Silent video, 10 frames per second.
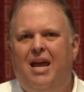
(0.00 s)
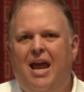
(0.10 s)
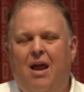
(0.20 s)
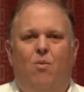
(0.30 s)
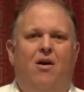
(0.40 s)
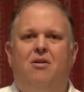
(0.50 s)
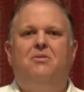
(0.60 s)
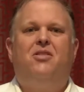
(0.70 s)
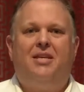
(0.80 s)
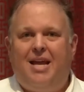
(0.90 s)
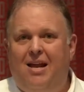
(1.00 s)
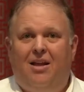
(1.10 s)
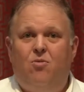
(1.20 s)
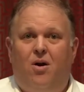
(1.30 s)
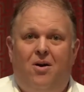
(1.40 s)
And welcome to the
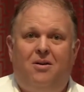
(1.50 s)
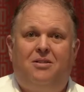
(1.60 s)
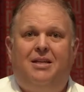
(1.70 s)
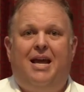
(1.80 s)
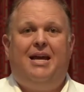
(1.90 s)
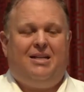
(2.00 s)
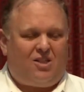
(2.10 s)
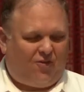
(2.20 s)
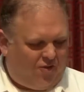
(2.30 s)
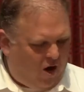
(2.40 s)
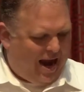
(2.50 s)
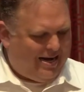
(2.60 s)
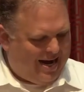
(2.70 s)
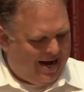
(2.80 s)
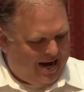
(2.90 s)
Daily Word. Today is
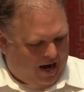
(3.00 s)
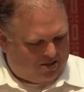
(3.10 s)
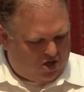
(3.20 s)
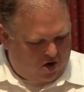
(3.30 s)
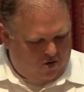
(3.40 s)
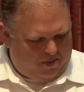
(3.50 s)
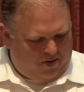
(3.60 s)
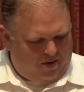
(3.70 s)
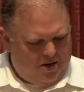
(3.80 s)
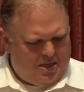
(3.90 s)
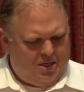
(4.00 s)
Friday, October